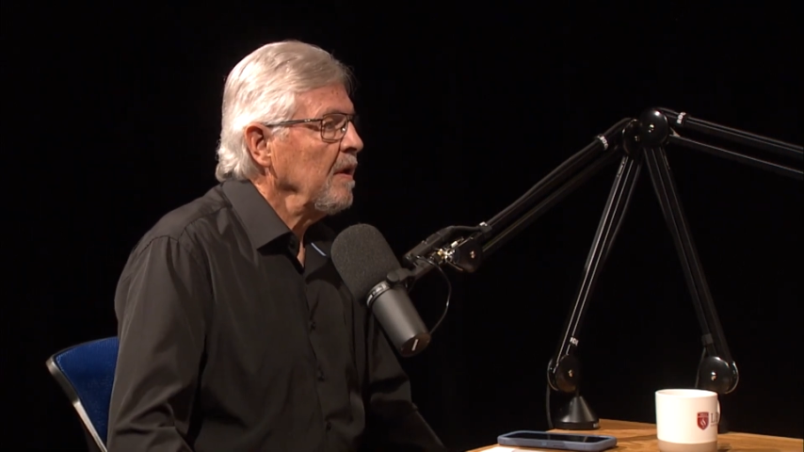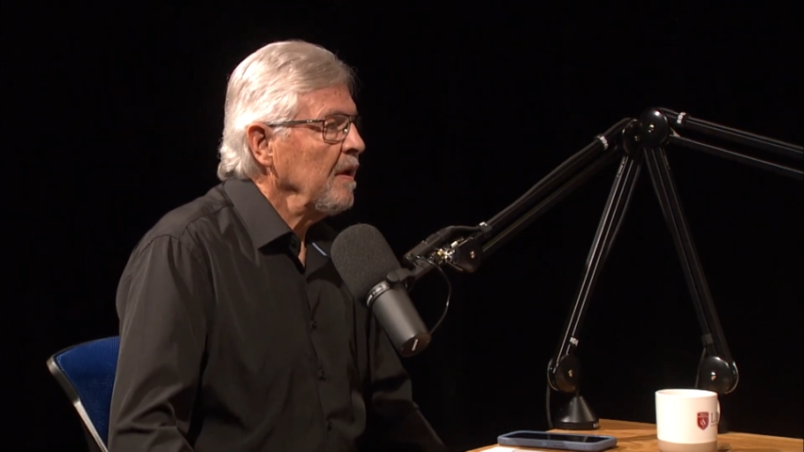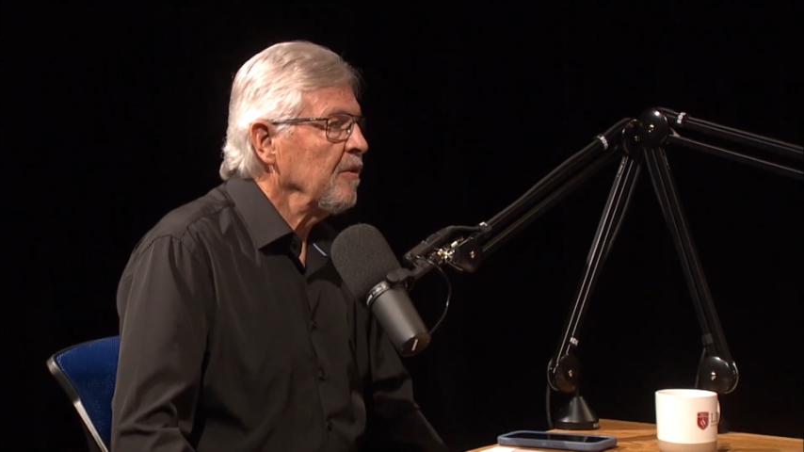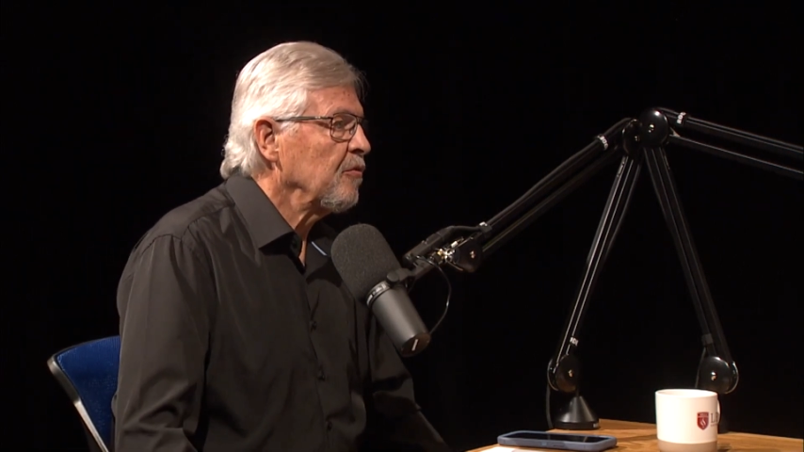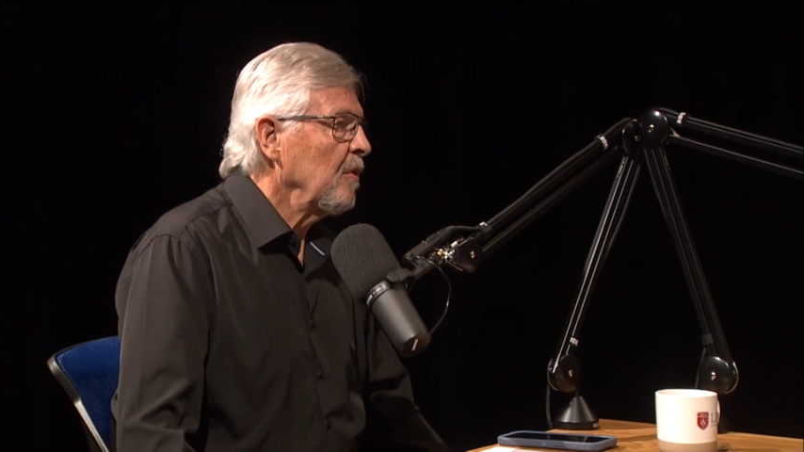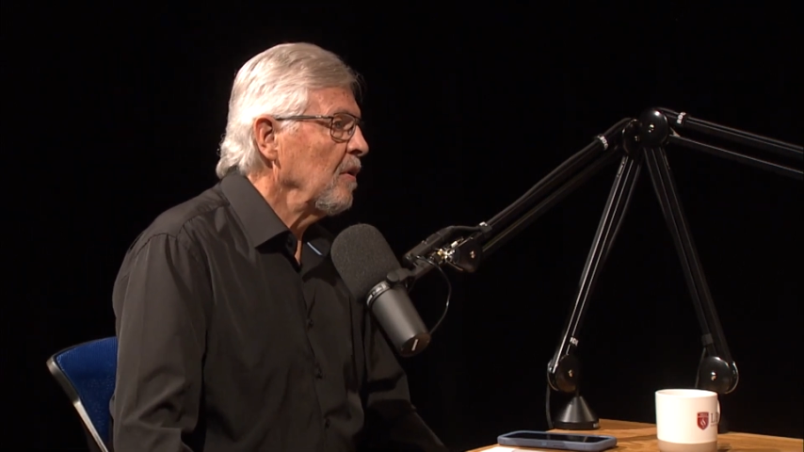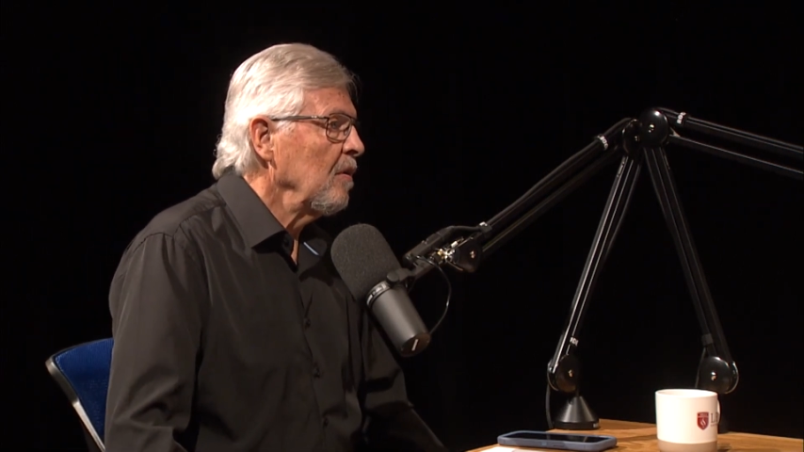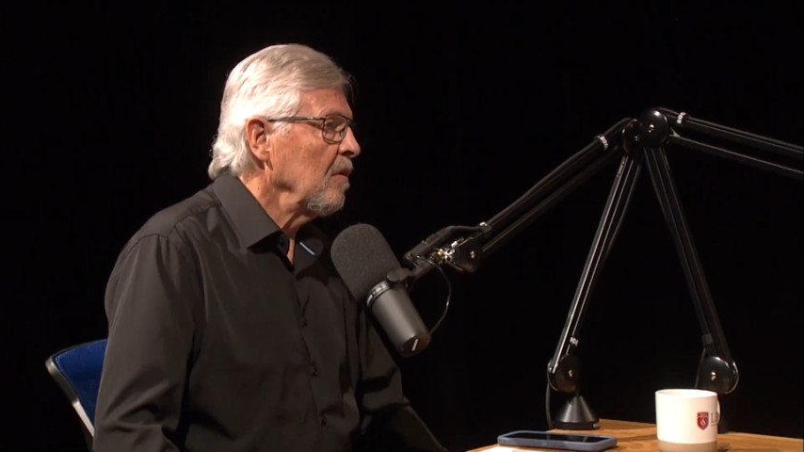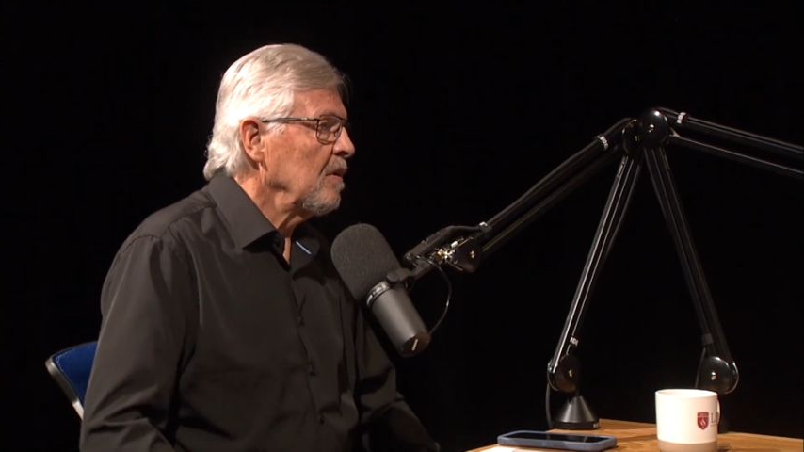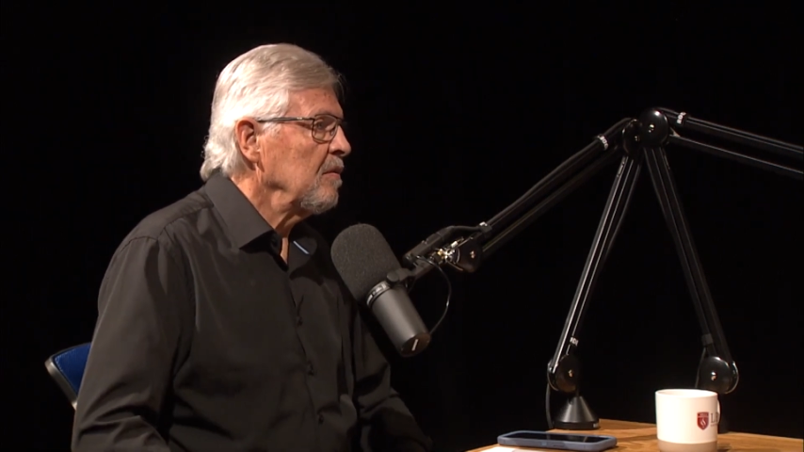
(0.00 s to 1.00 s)

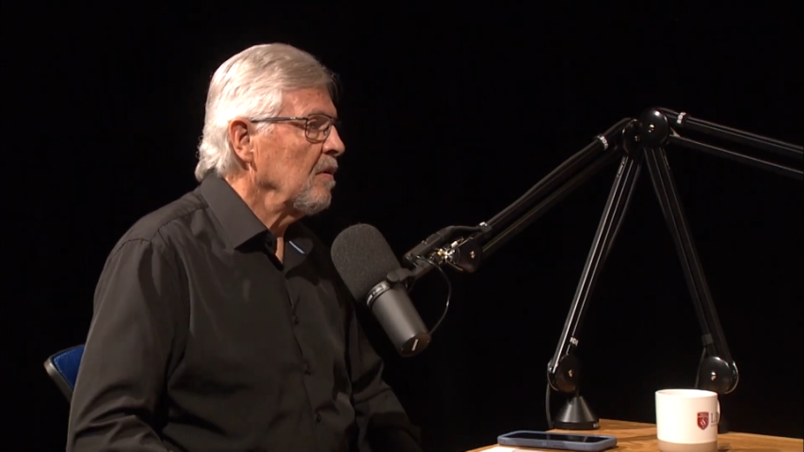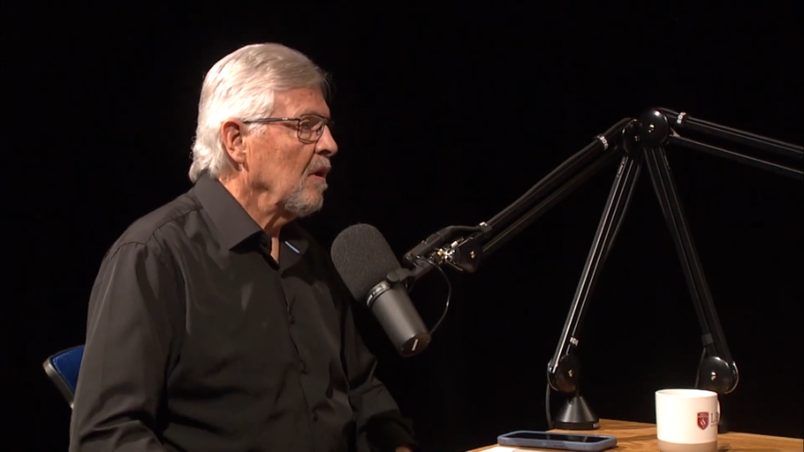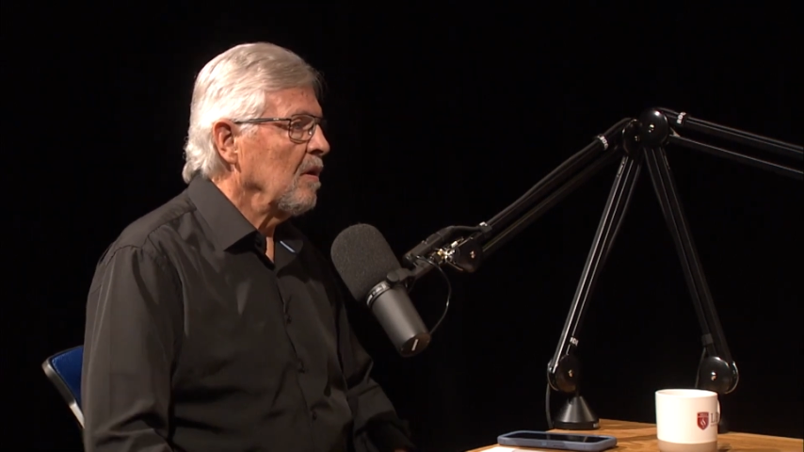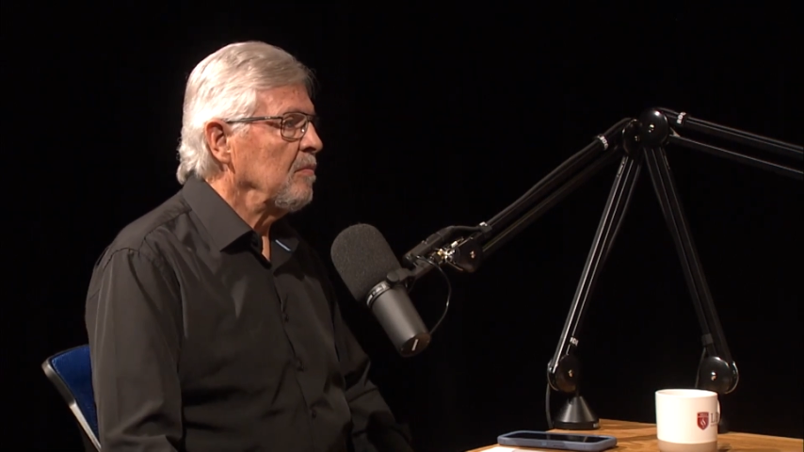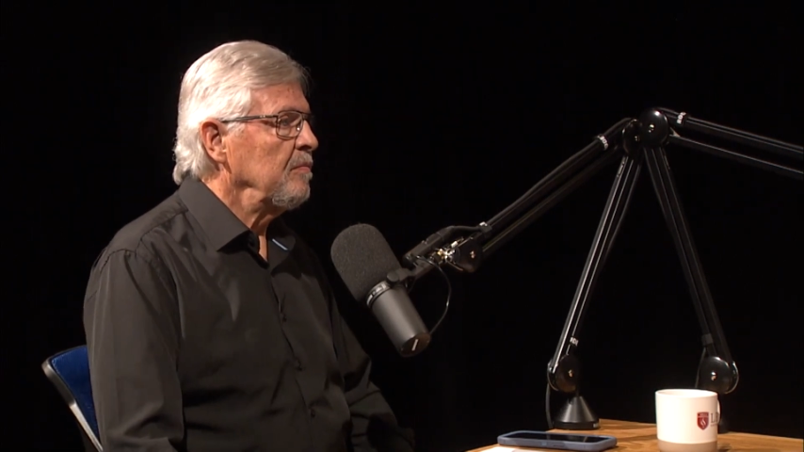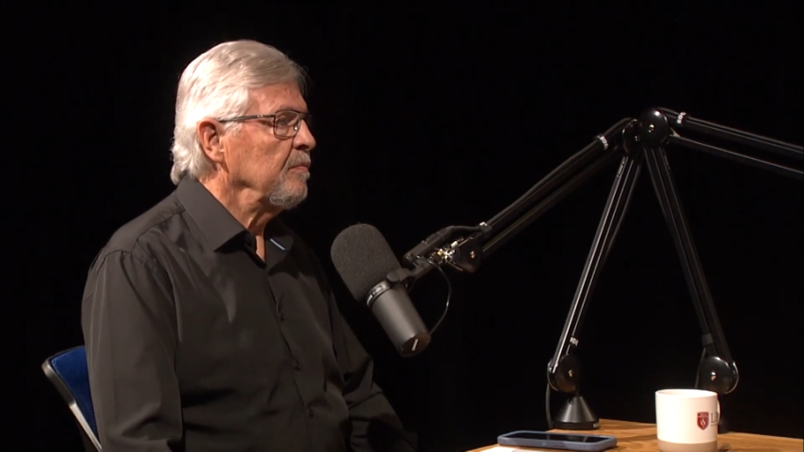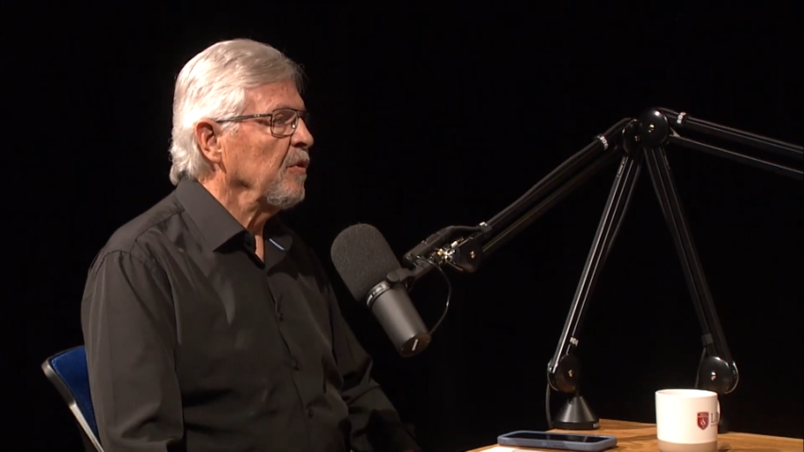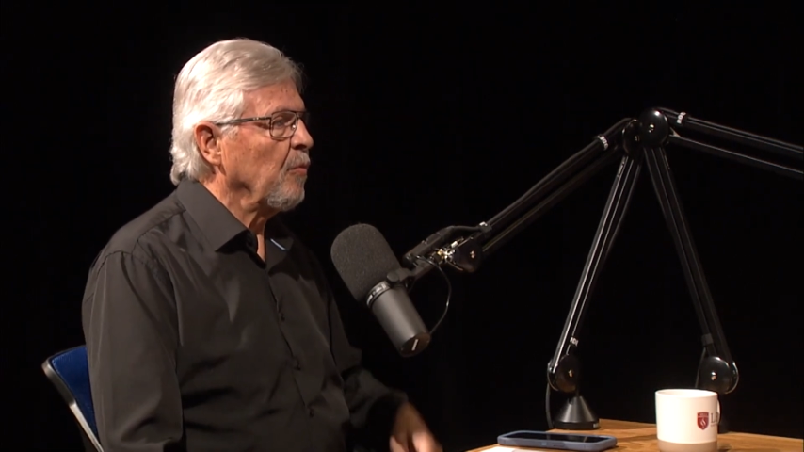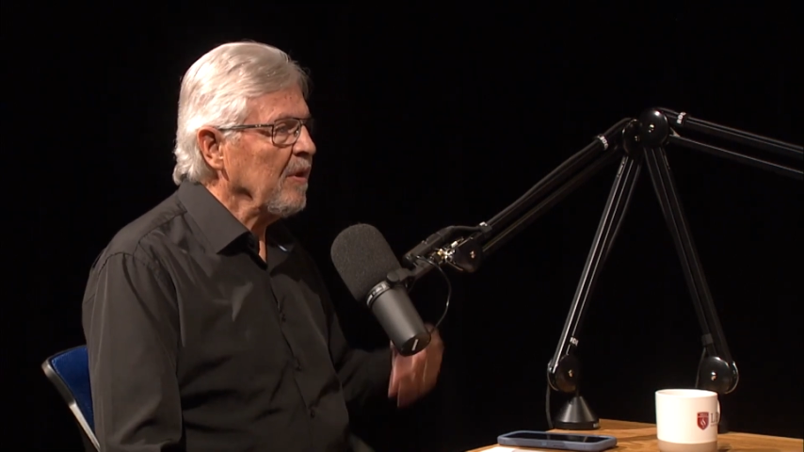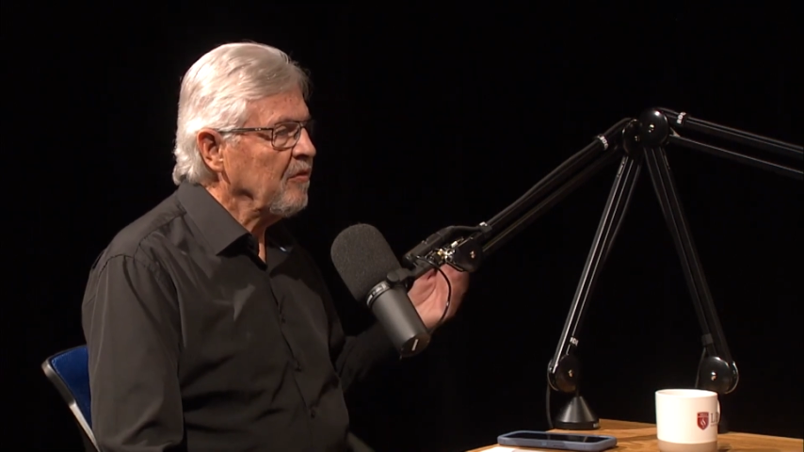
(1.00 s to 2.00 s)
Israel, and between